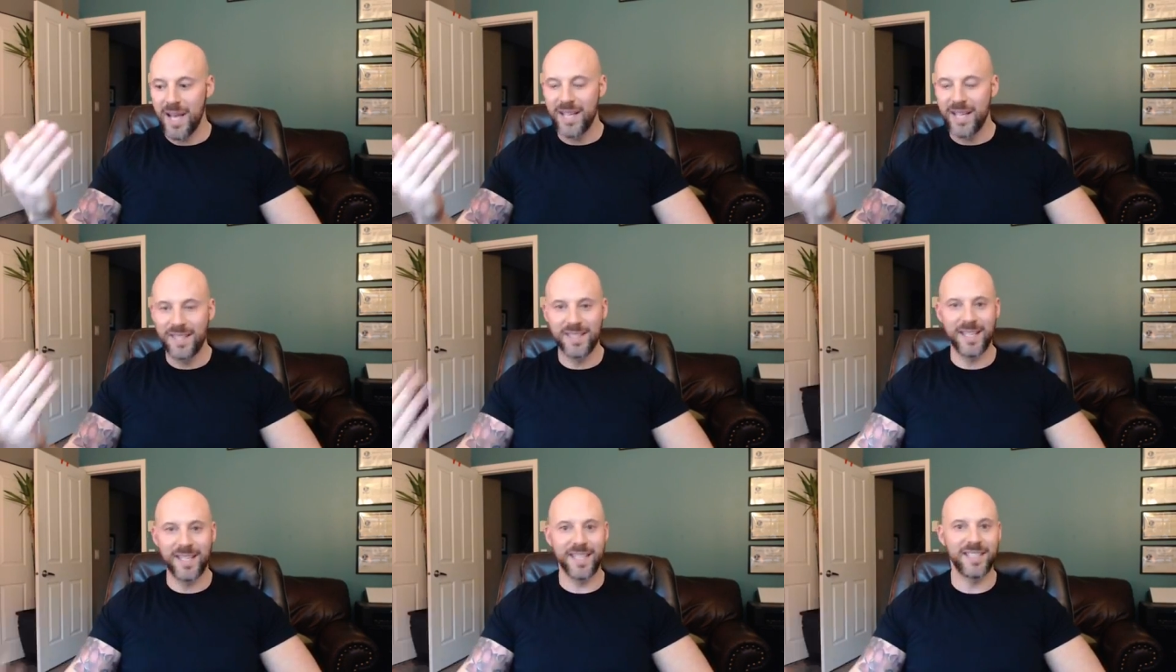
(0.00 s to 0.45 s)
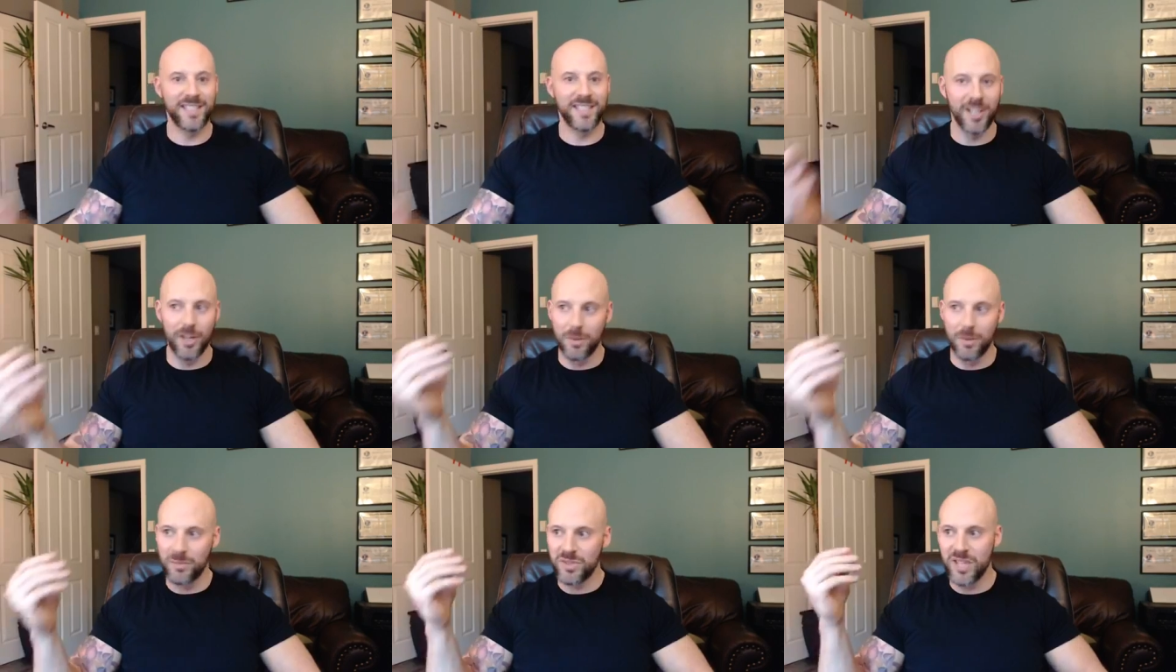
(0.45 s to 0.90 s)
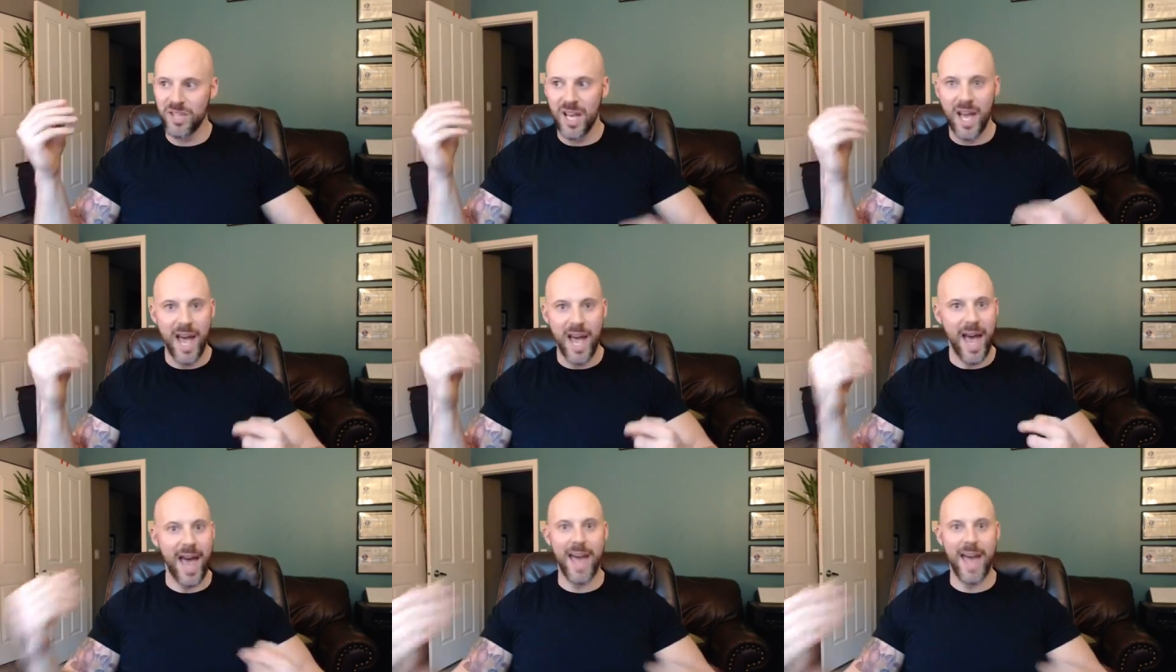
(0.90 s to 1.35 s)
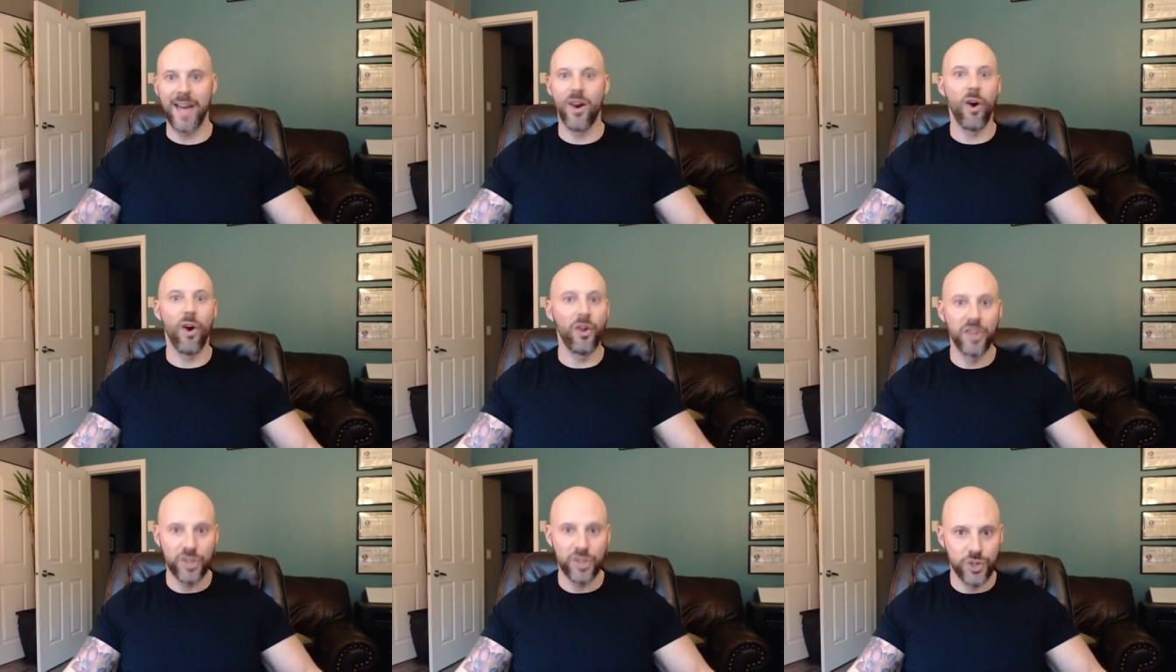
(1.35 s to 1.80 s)
systems, and
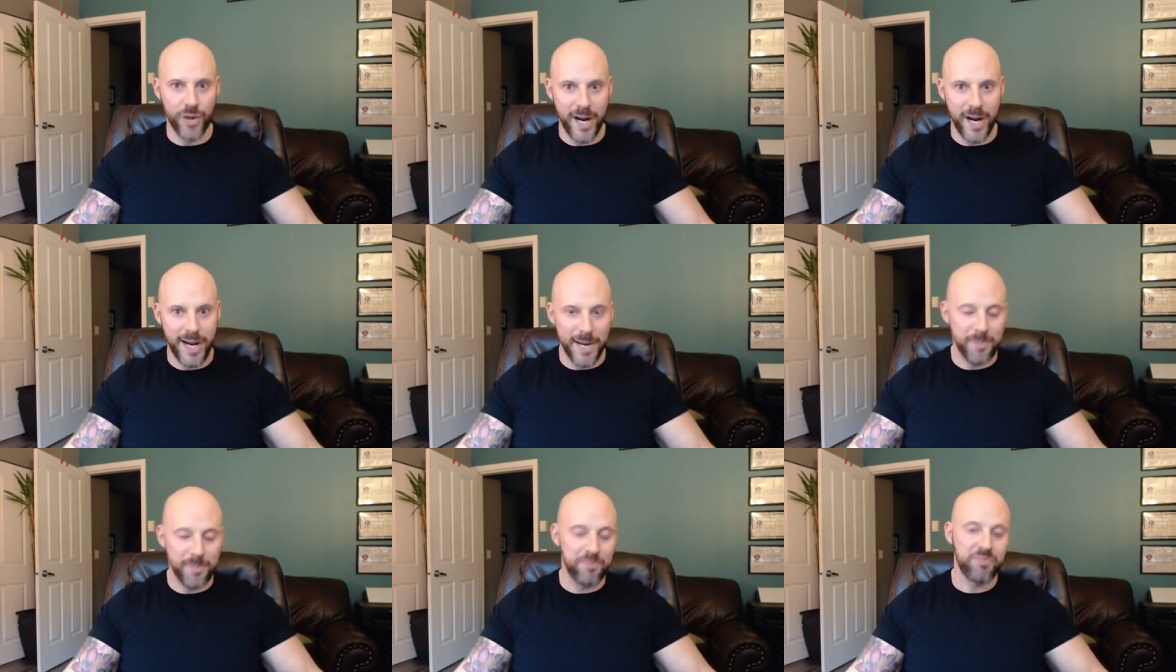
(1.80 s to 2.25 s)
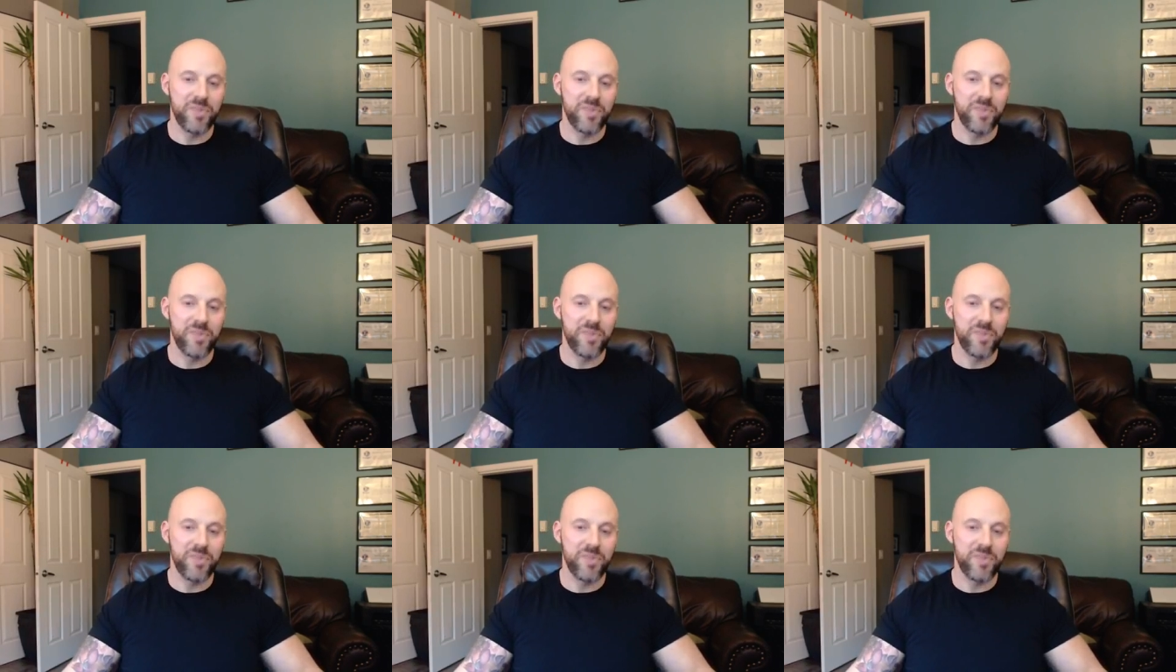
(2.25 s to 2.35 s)
all the training.